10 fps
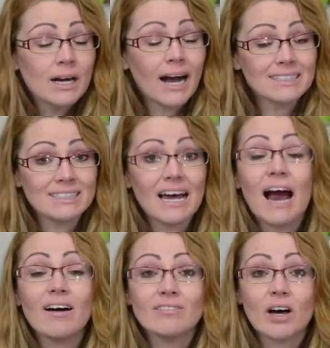I did
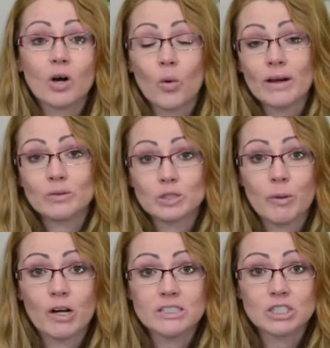have quite a
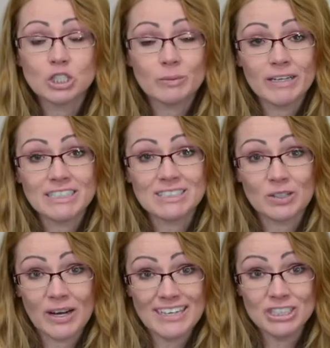response to my
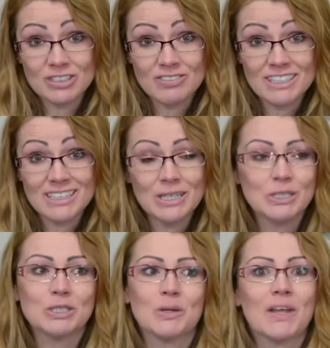dental hygiene video,
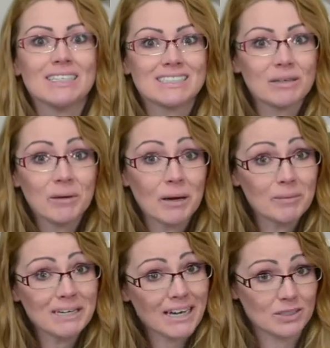so that's going to be
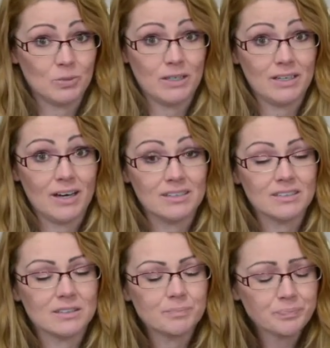coming next week,
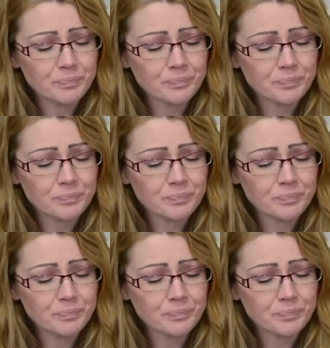guys.